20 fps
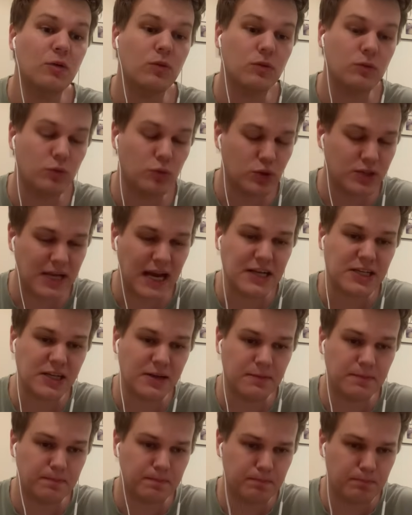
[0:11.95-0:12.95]
was
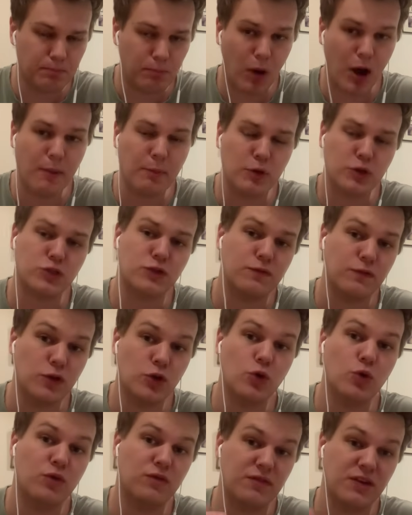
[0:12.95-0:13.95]
actually my most
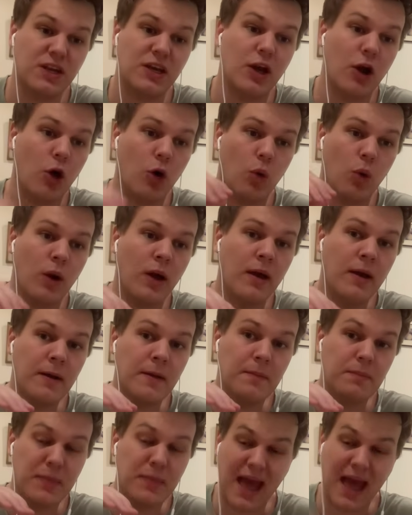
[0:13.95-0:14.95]
viewed video
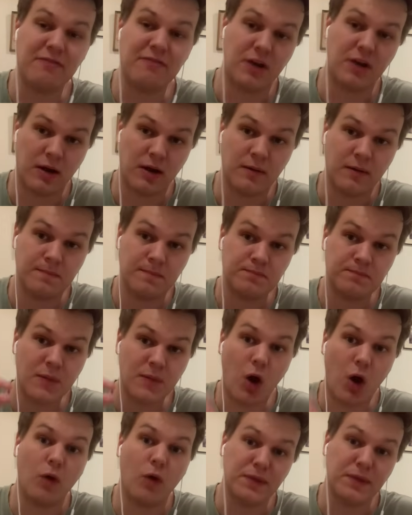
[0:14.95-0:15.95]
ever
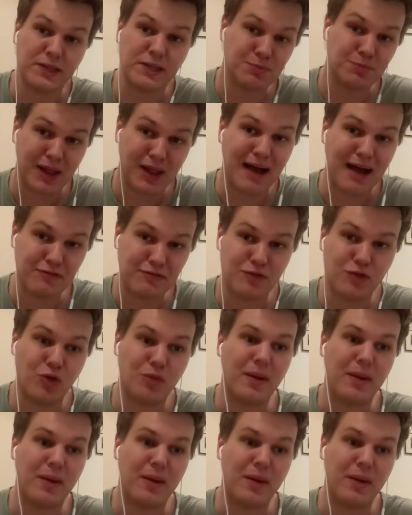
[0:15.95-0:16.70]
on this platform.